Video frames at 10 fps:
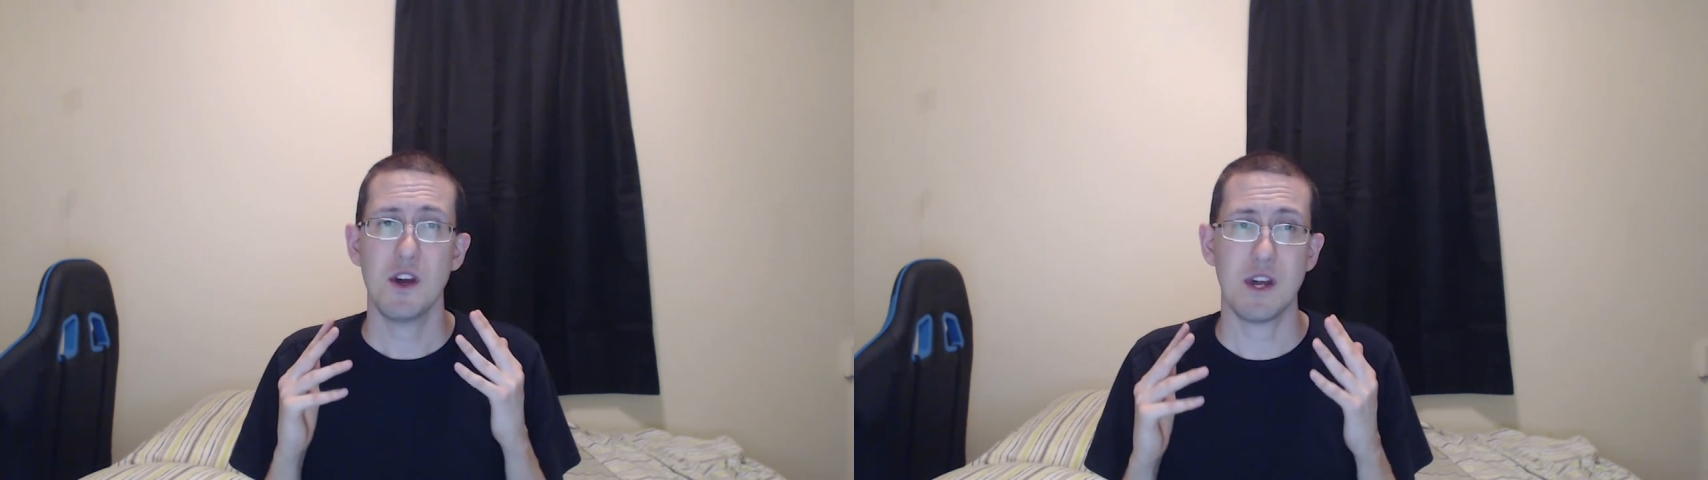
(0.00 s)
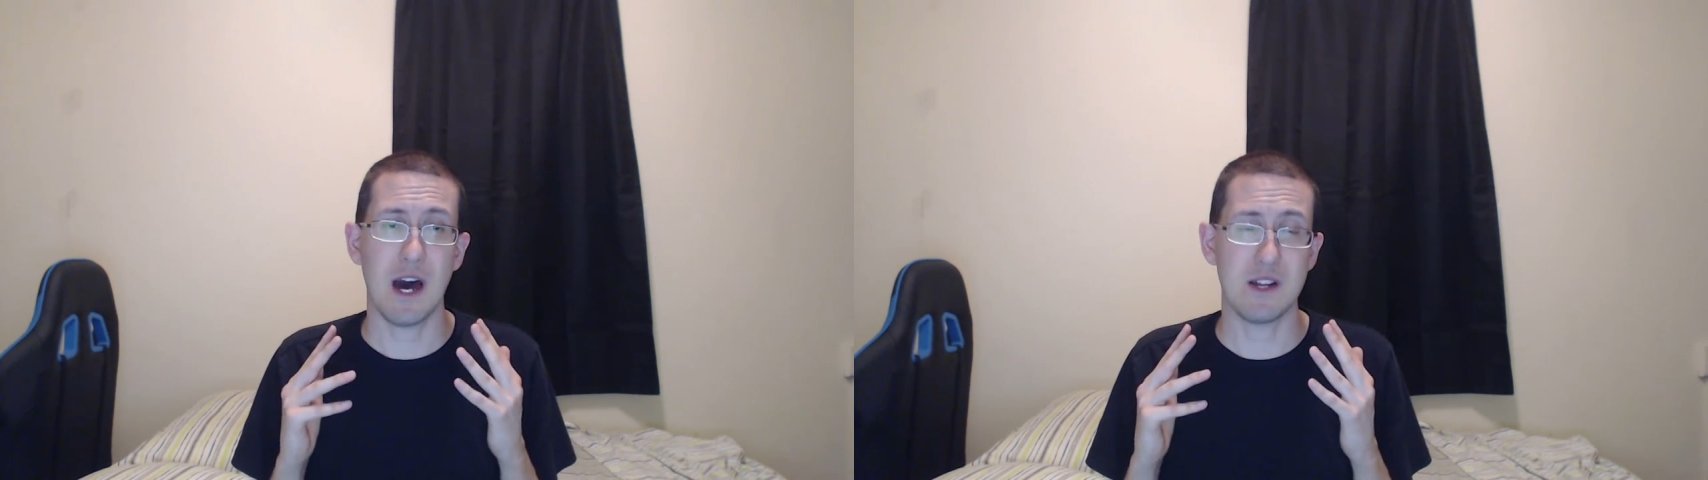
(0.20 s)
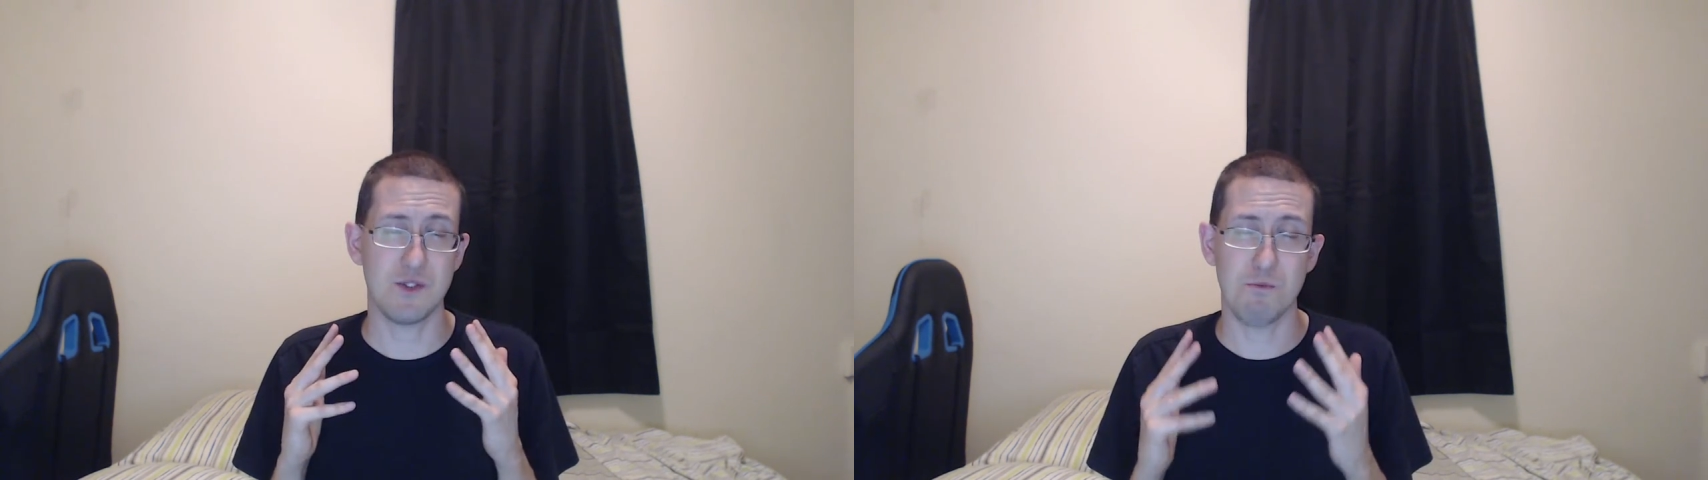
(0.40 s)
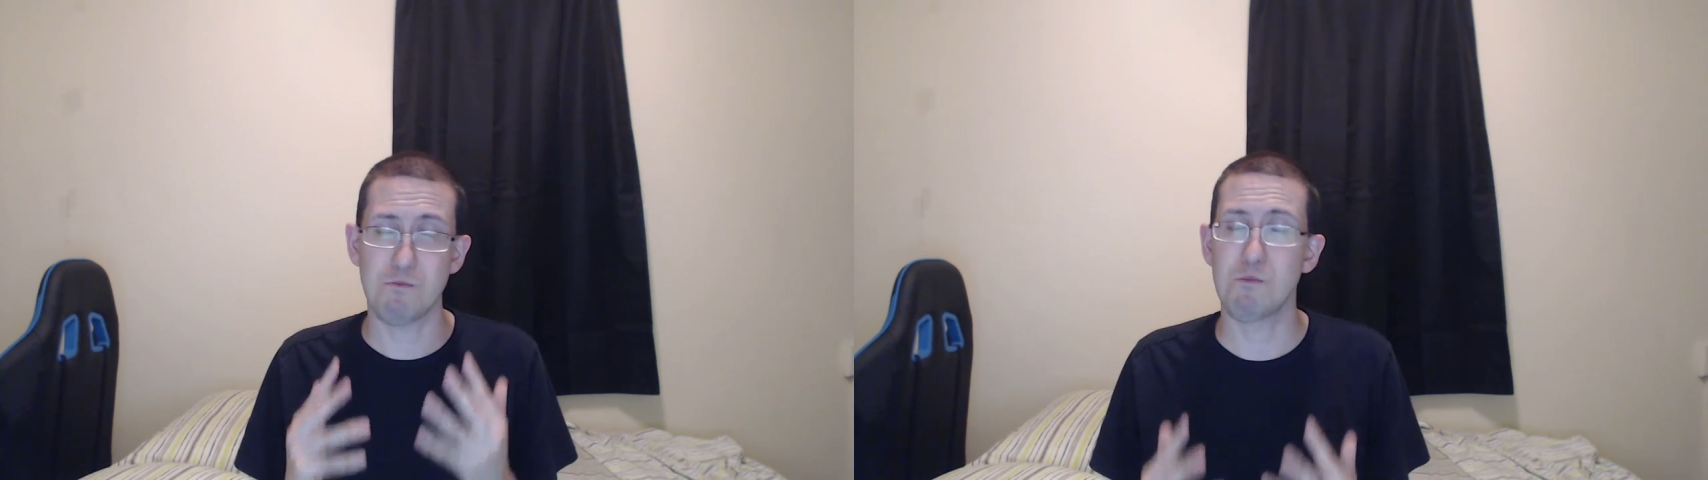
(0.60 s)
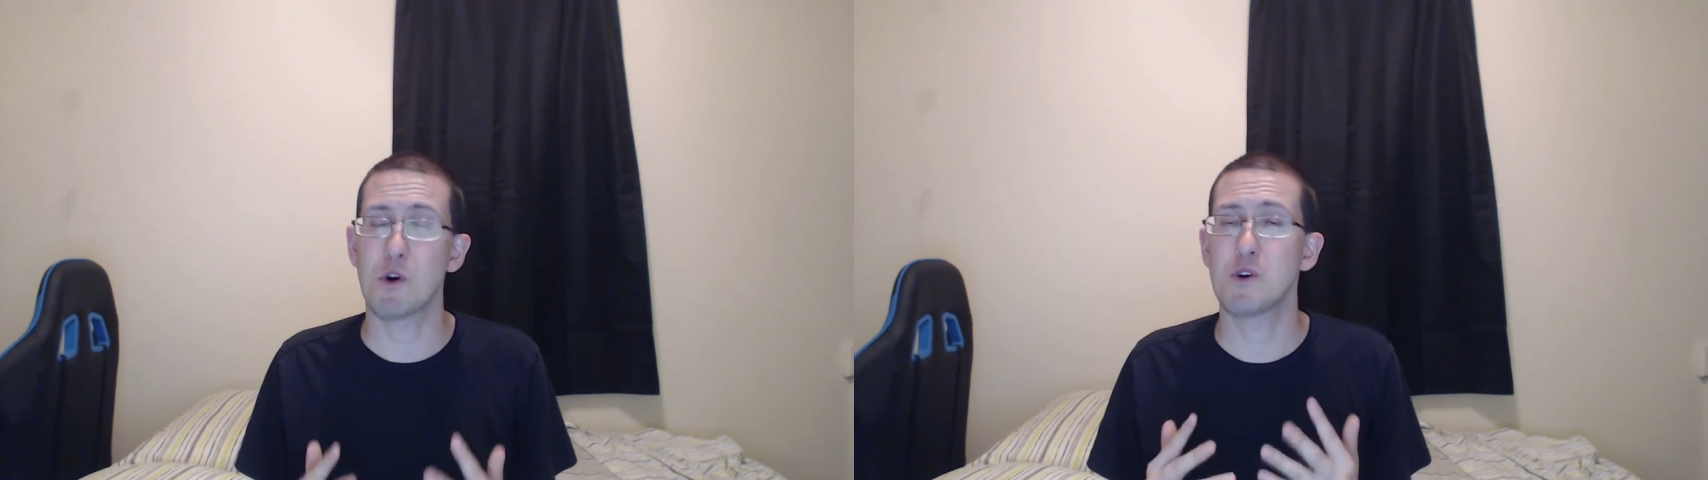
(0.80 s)
God's
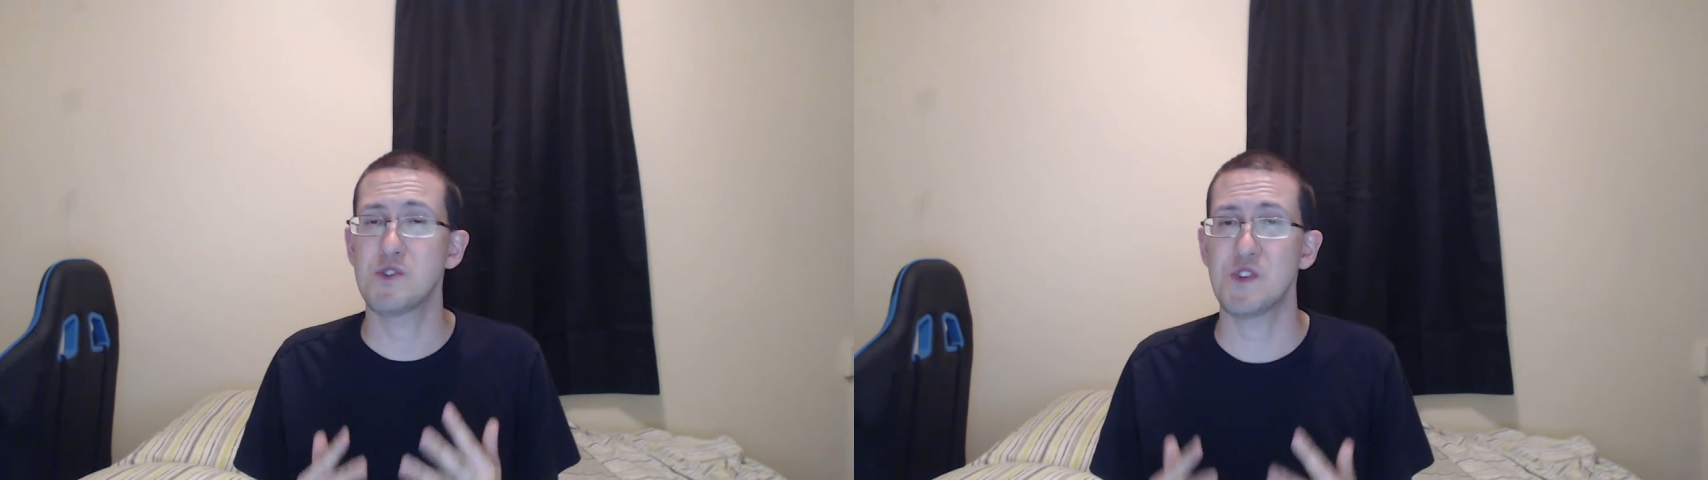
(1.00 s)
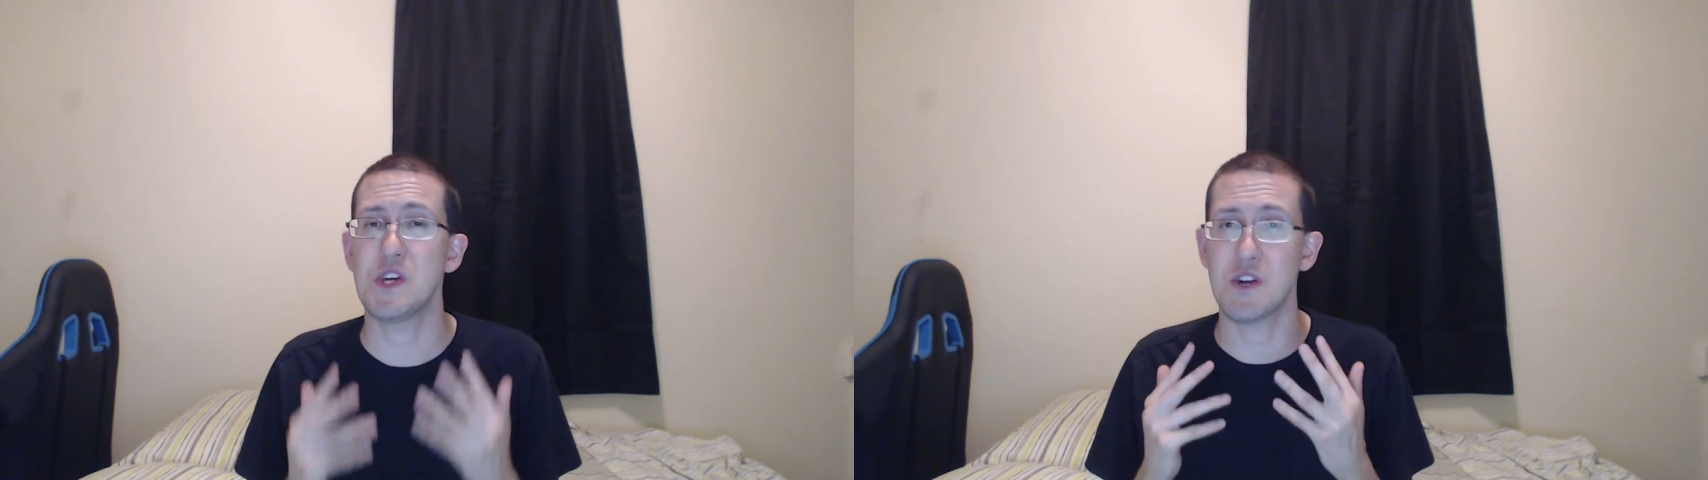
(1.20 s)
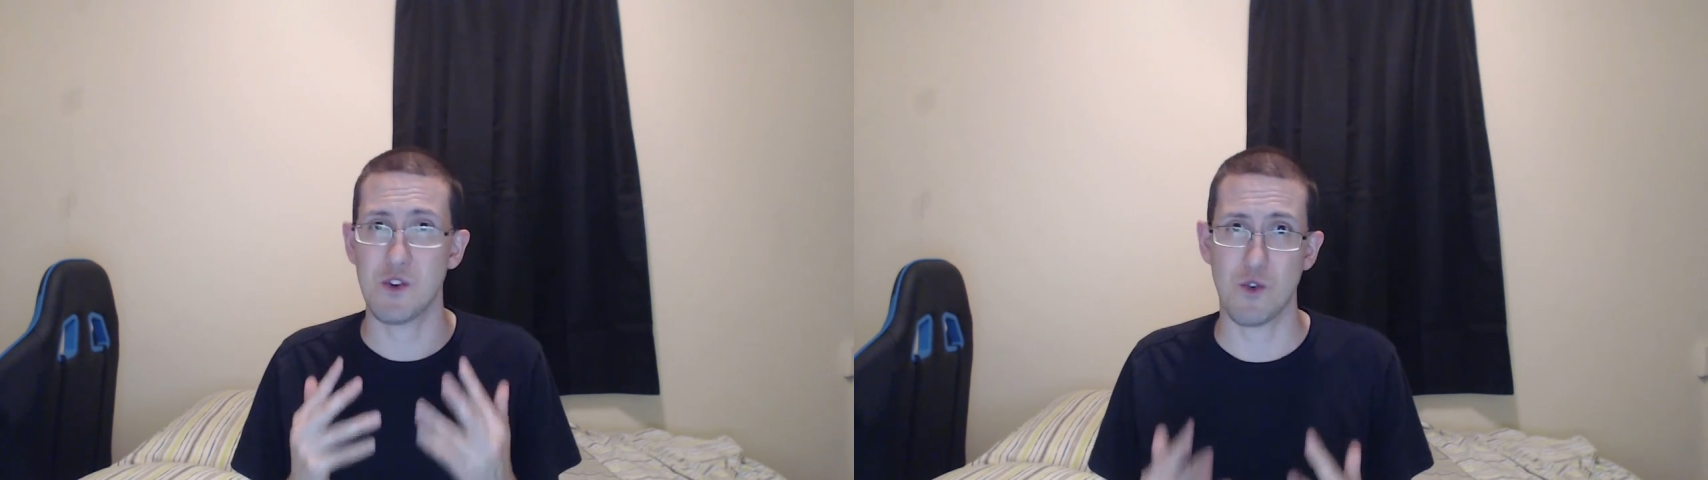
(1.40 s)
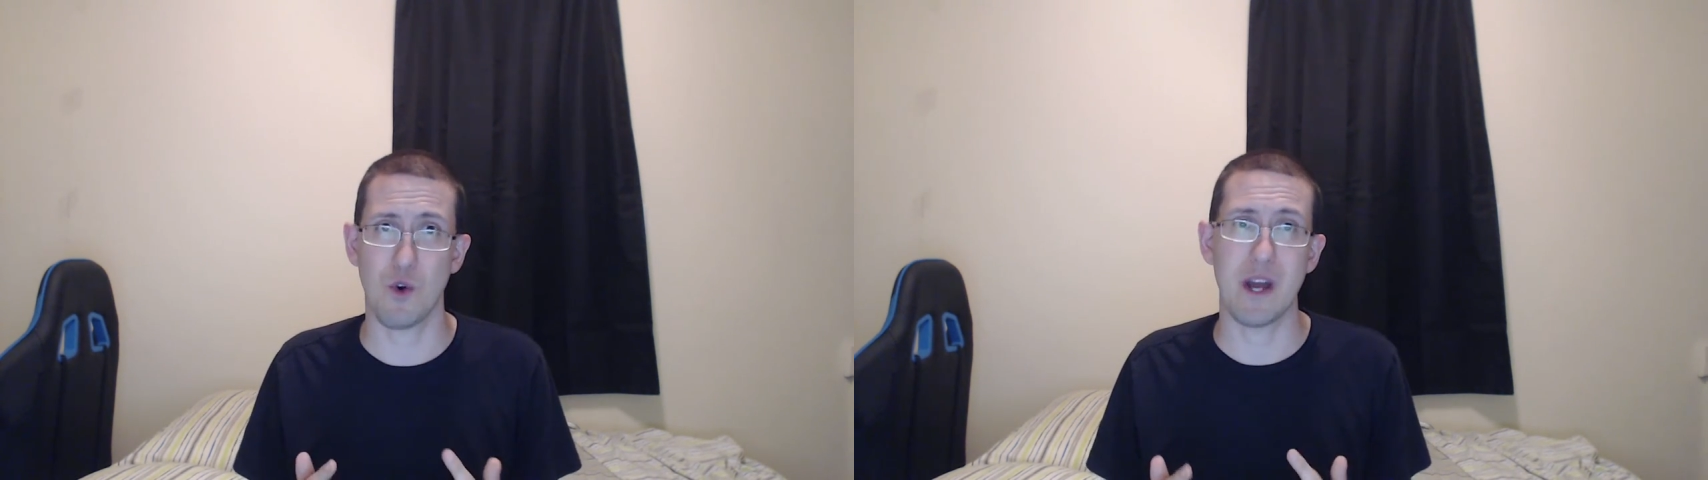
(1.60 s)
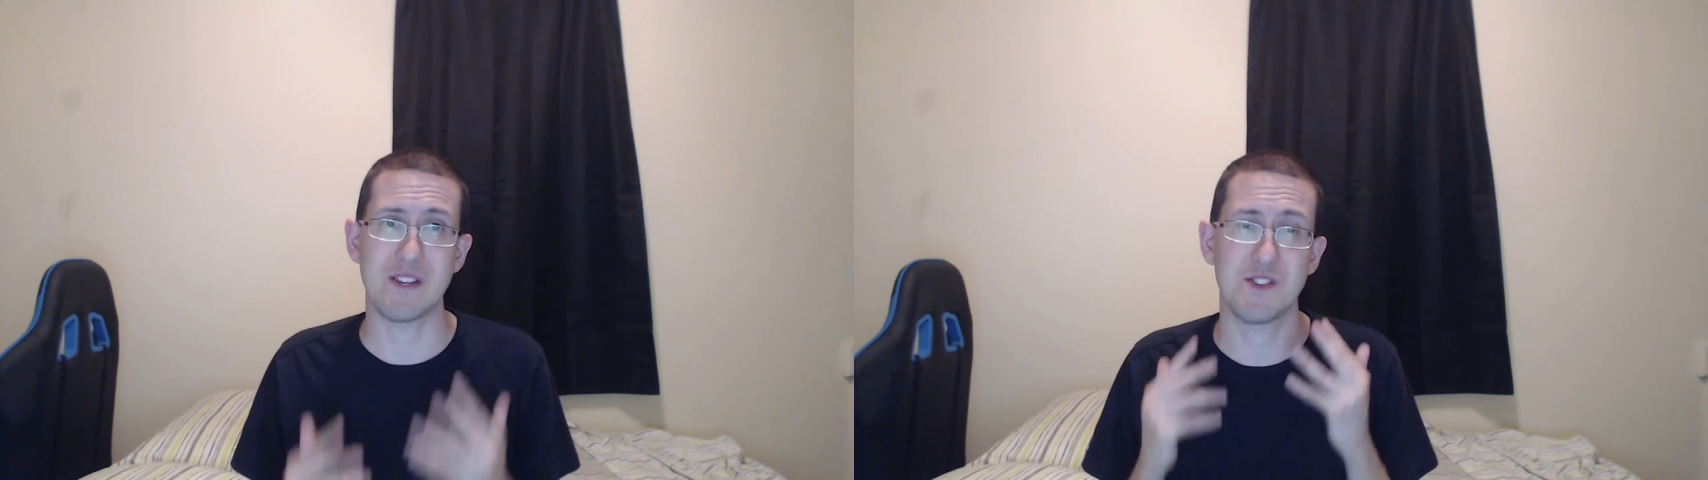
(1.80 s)
mercy and
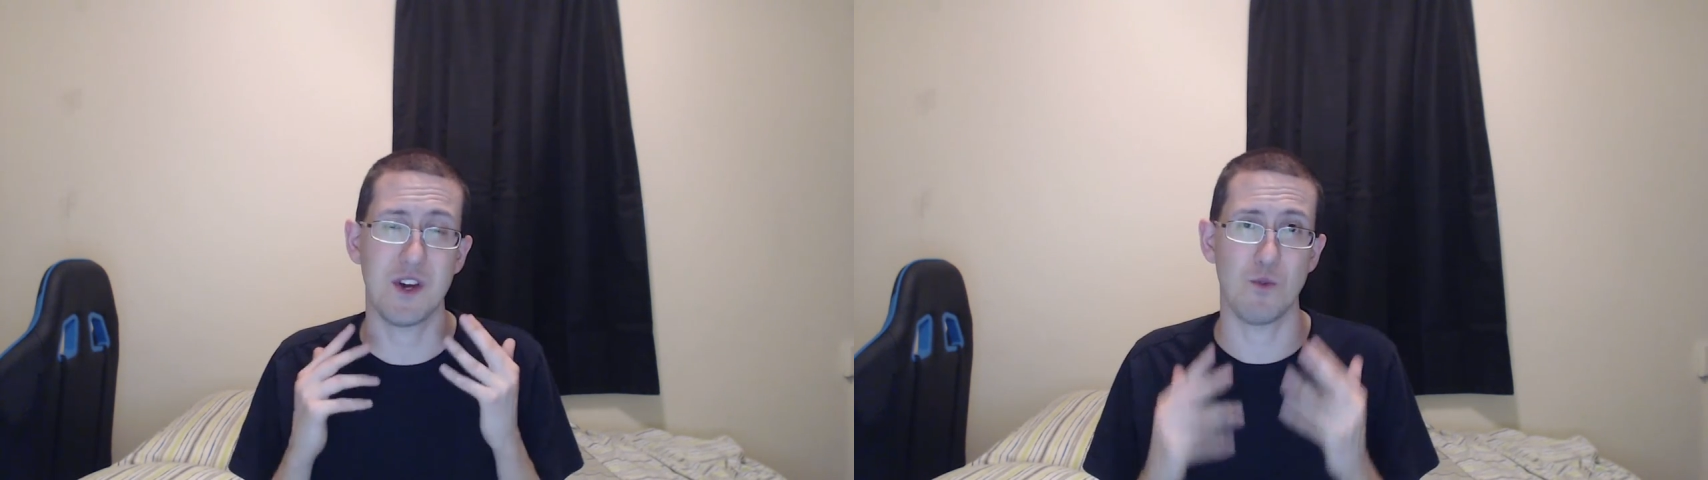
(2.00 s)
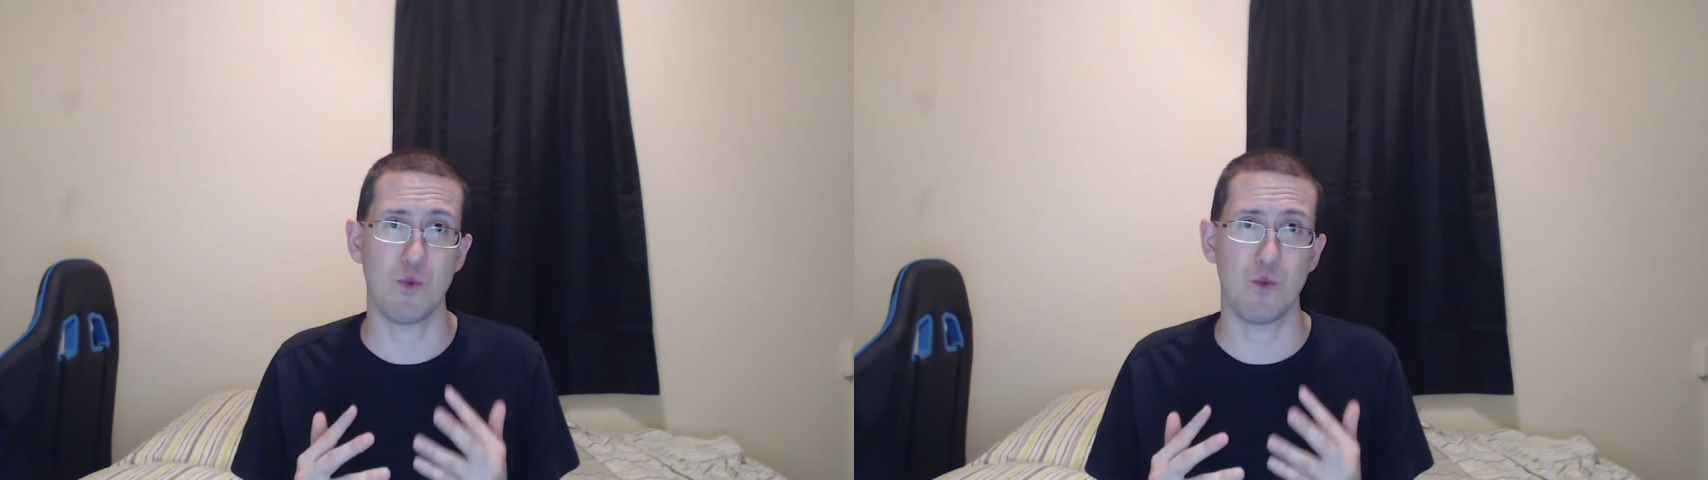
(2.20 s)
grace can